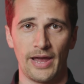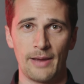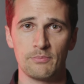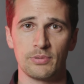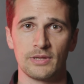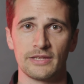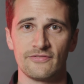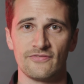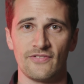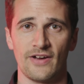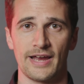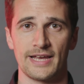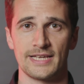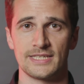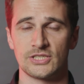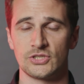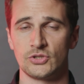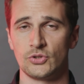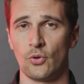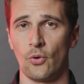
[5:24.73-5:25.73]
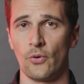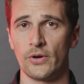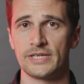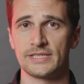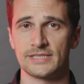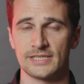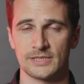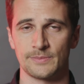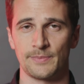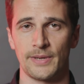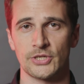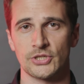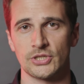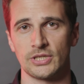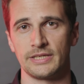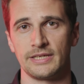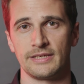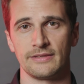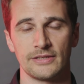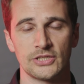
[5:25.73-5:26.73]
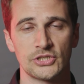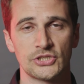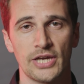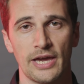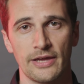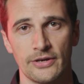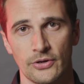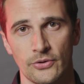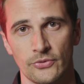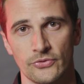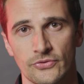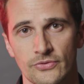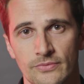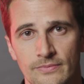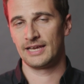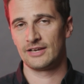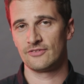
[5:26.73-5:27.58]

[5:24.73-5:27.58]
amplifies noise, especially in the shadows.